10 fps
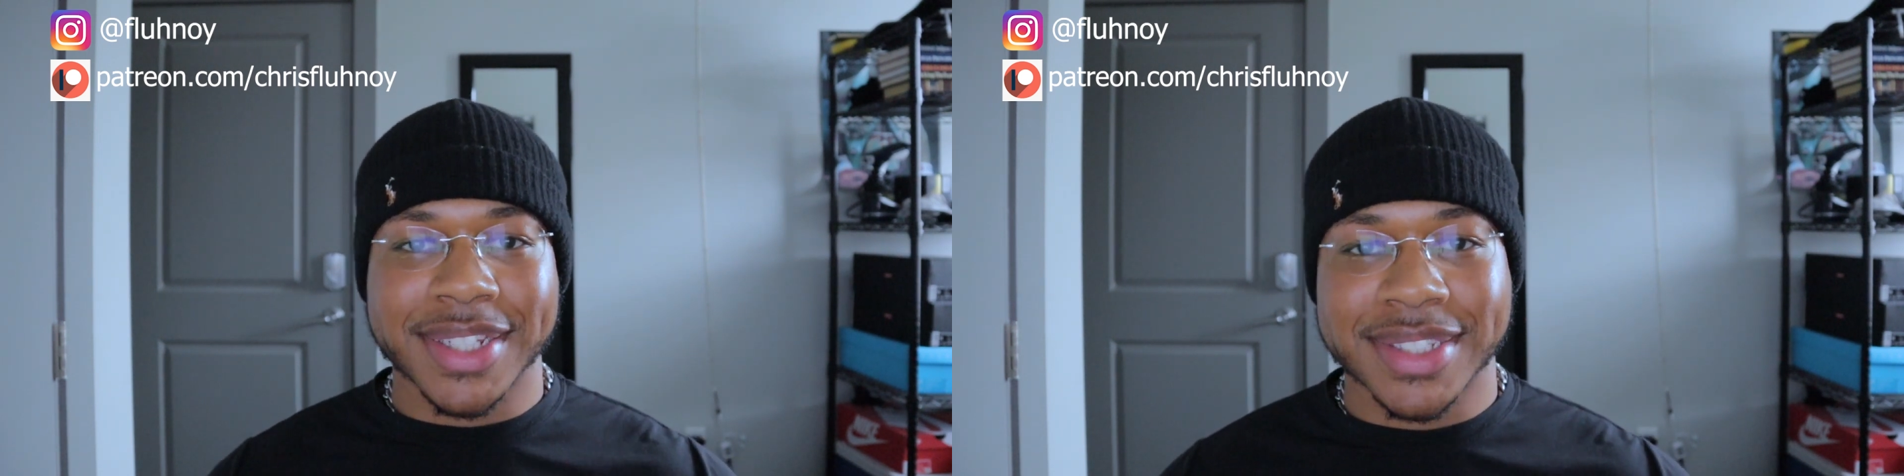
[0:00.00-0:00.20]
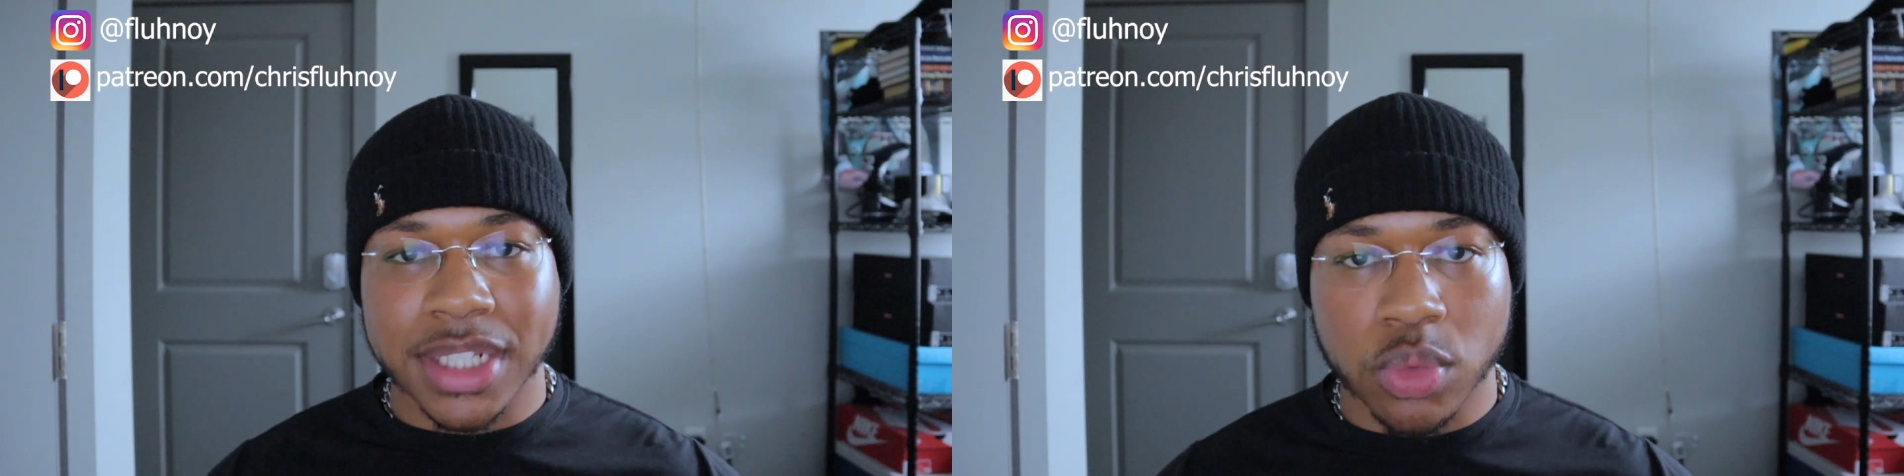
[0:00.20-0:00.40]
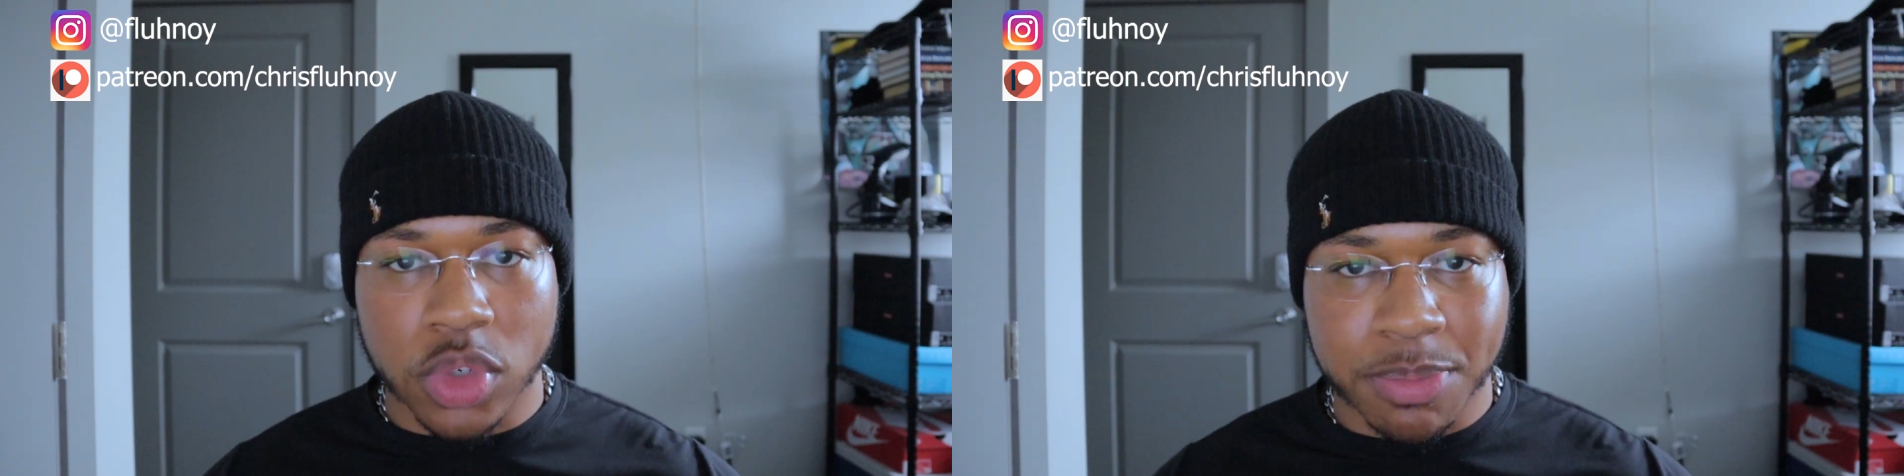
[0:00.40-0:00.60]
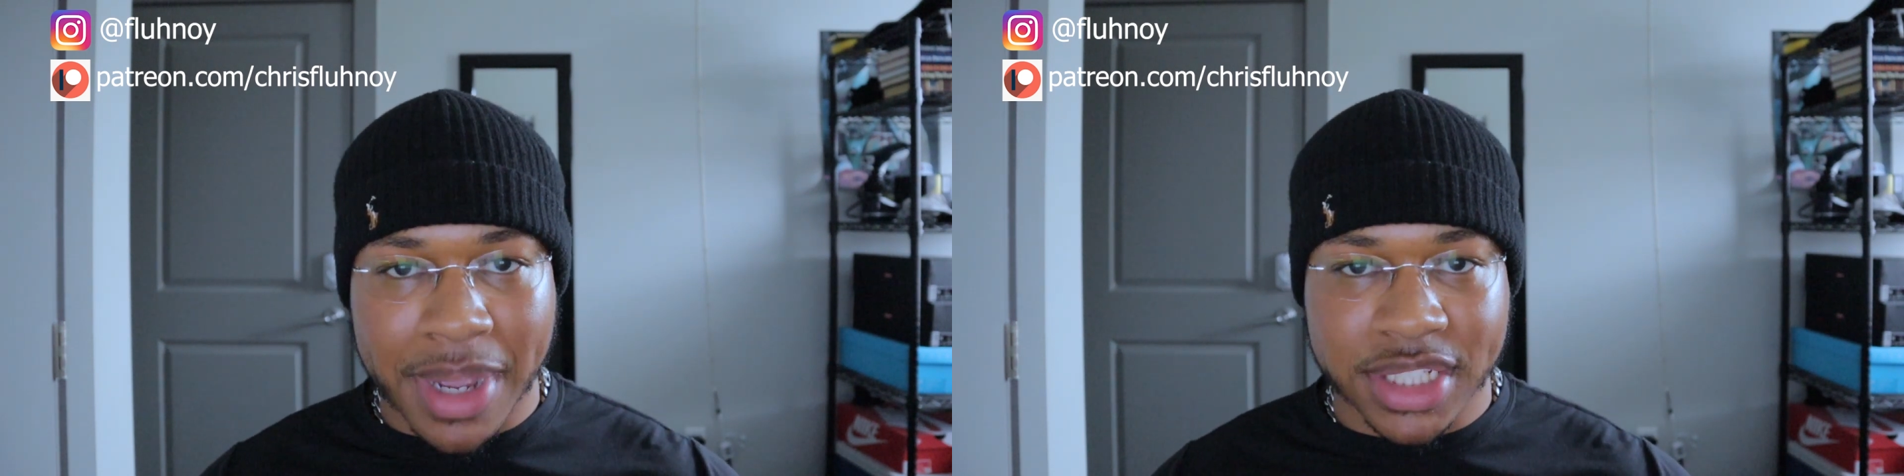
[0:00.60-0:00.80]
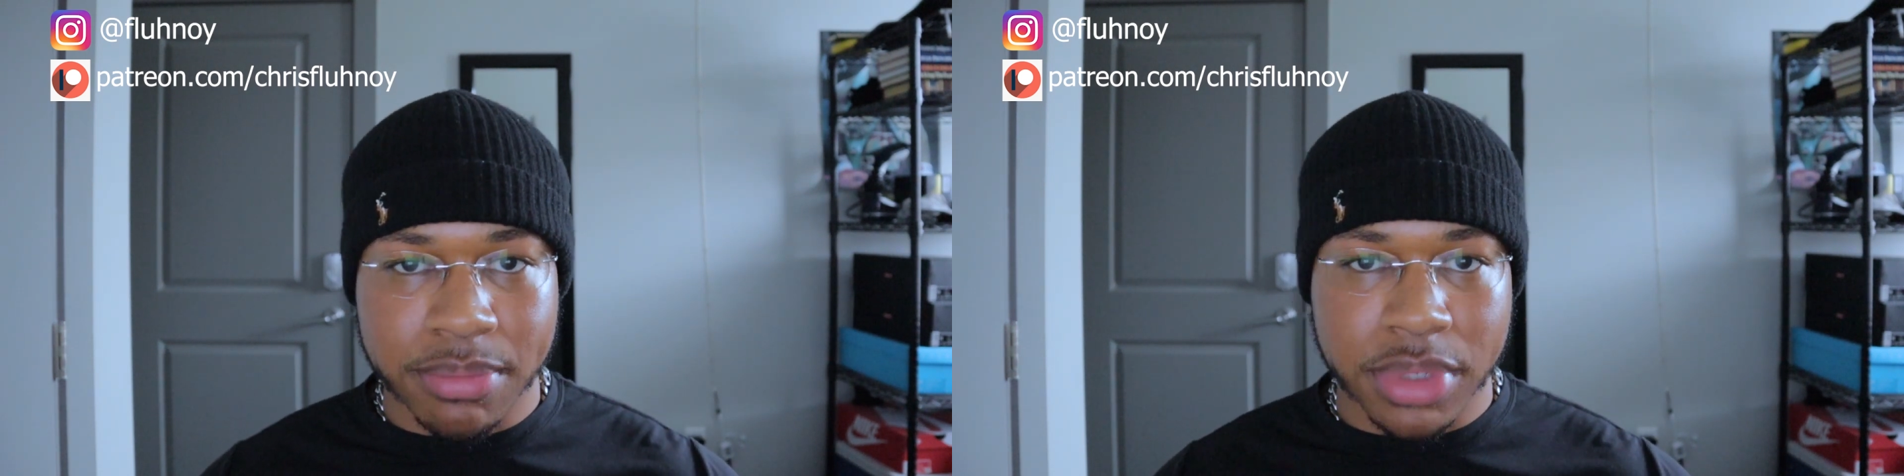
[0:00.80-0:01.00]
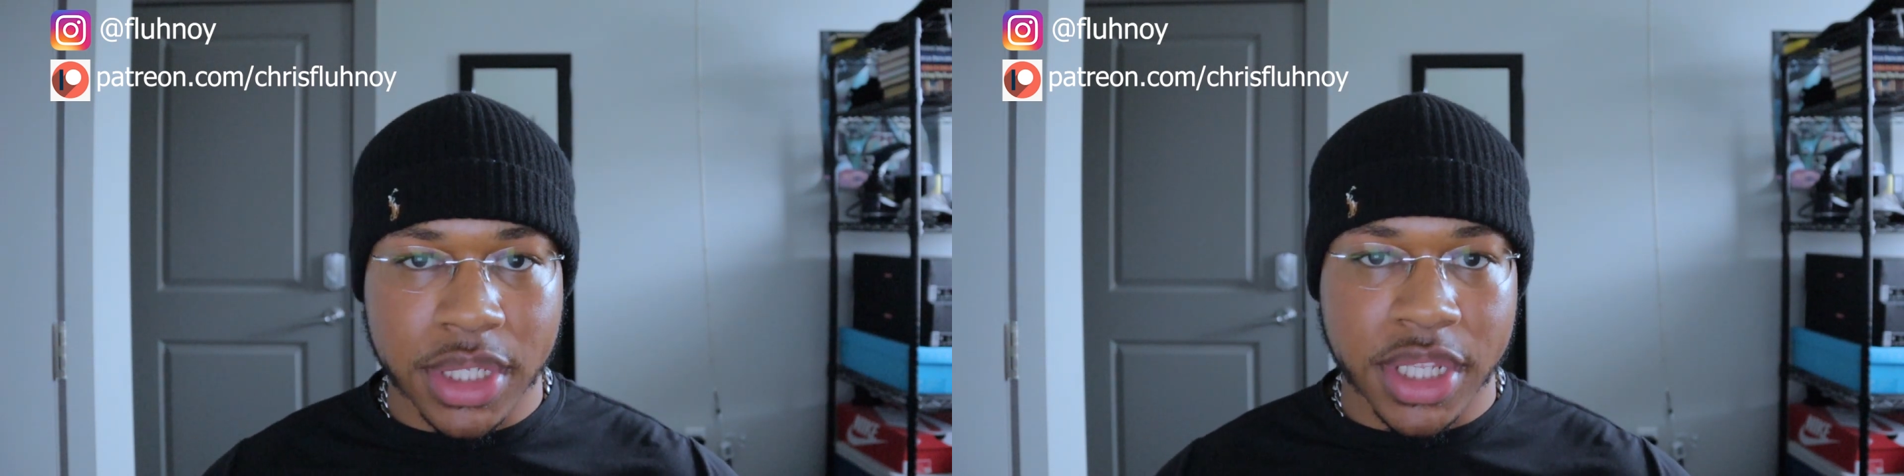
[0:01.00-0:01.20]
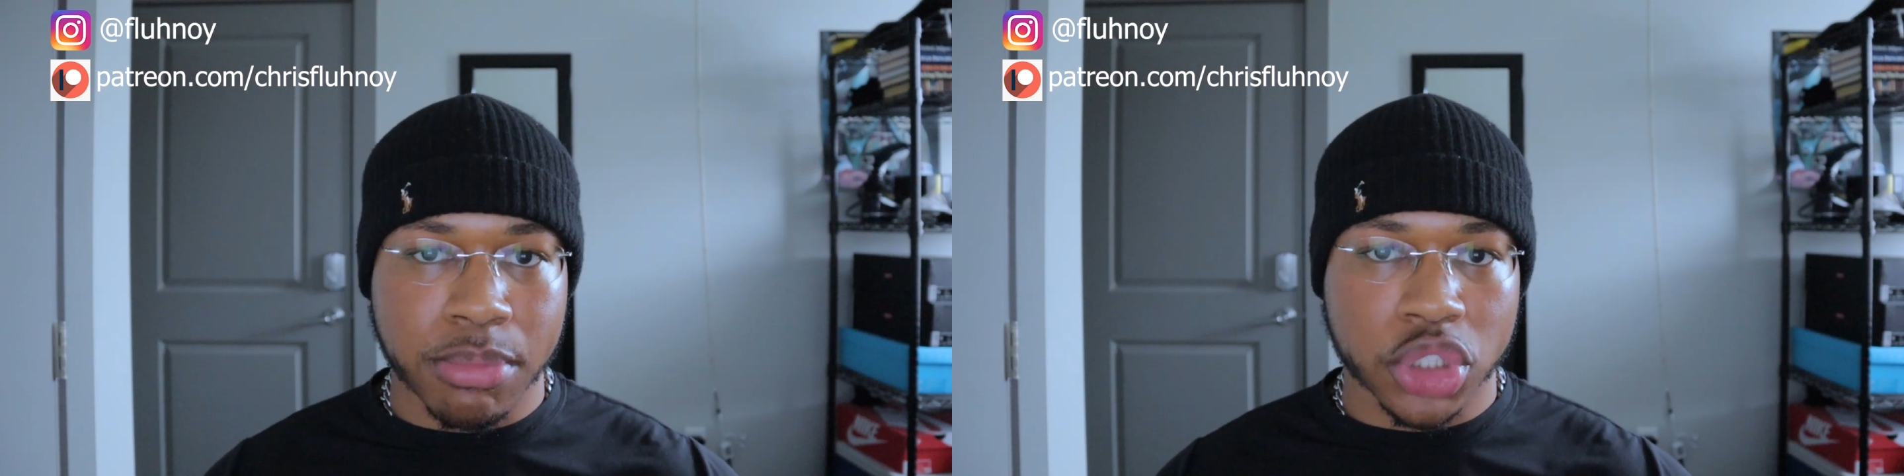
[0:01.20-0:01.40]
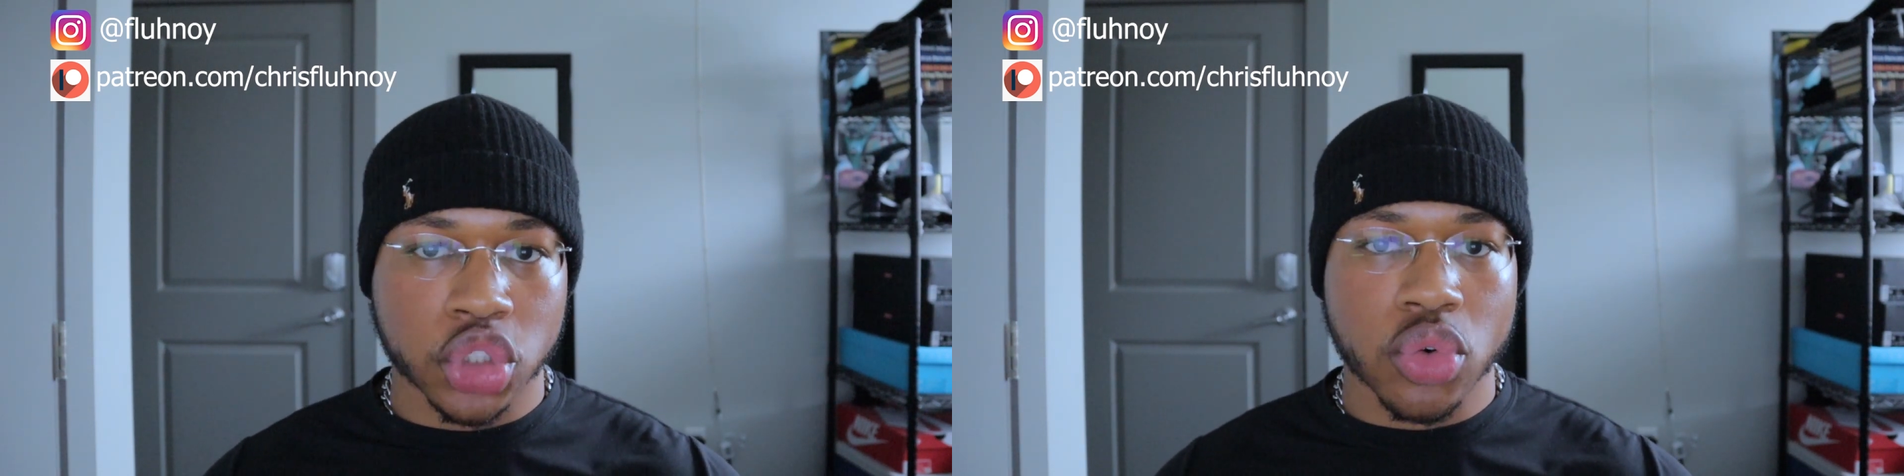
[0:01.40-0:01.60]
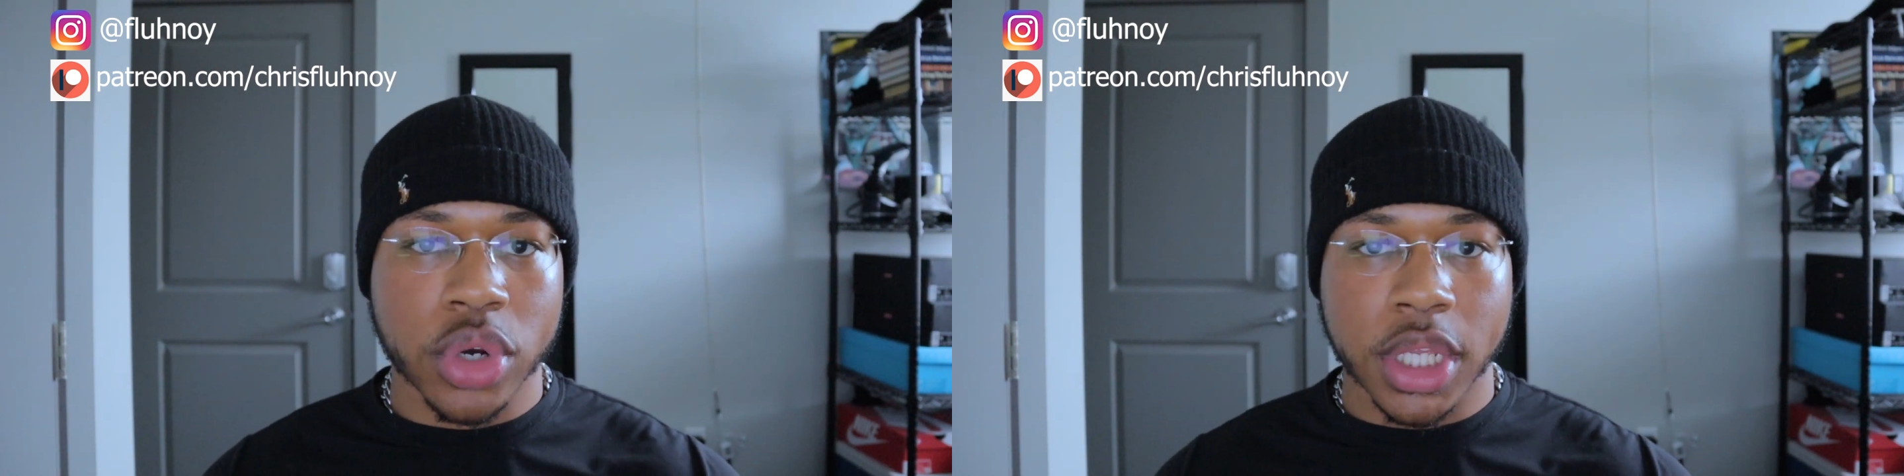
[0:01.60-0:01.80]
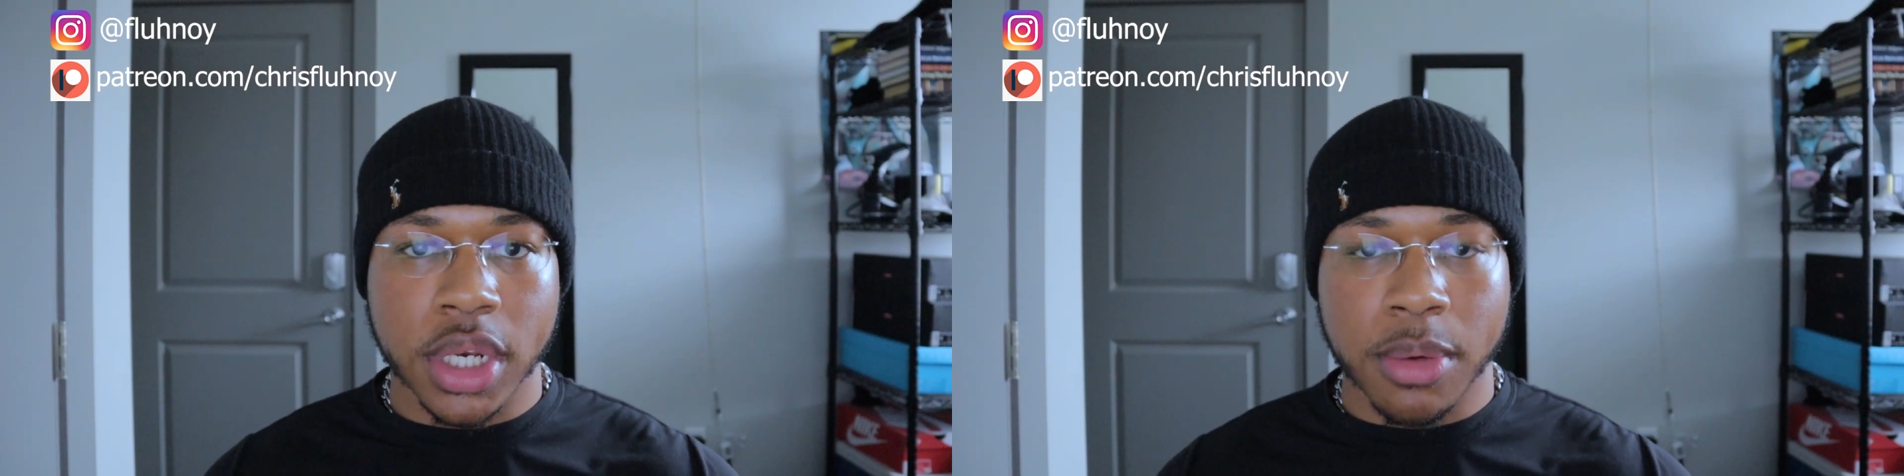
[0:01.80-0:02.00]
instilling responsibility and maturity